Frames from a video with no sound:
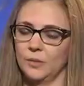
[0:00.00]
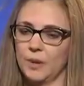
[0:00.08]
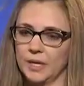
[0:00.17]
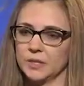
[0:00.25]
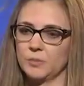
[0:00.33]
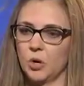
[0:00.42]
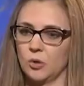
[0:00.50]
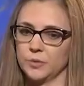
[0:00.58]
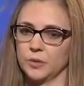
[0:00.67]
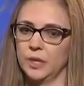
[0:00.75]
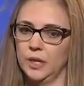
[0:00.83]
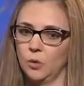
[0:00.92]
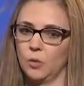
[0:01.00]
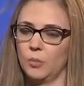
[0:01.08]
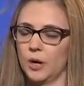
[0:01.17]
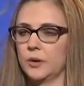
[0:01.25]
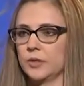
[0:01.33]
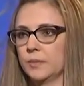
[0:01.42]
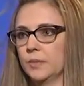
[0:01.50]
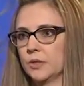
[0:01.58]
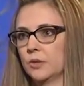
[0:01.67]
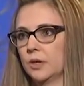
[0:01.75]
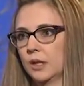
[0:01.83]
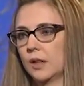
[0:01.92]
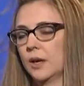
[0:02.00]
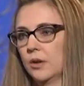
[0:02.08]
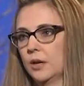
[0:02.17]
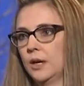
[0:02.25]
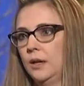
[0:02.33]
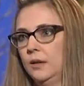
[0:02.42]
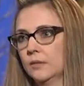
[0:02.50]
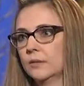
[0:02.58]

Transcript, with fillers: The best poems are equal parts mystery and clarity.